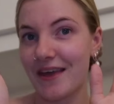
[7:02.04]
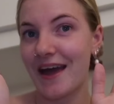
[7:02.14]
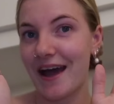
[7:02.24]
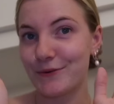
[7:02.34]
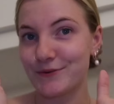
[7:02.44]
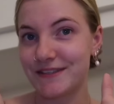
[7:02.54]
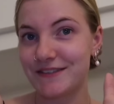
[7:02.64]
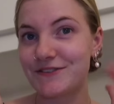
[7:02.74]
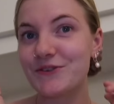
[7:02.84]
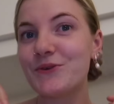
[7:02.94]
I will see
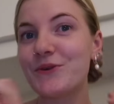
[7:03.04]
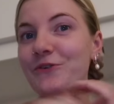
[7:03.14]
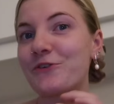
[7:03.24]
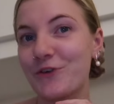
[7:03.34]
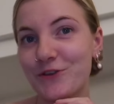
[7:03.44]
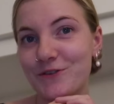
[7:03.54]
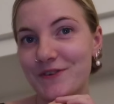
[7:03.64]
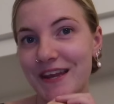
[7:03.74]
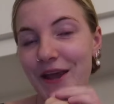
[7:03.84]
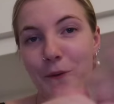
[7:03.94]
you soon for another
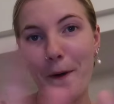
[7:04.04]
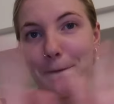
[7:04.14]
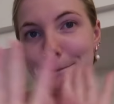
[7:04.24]
video.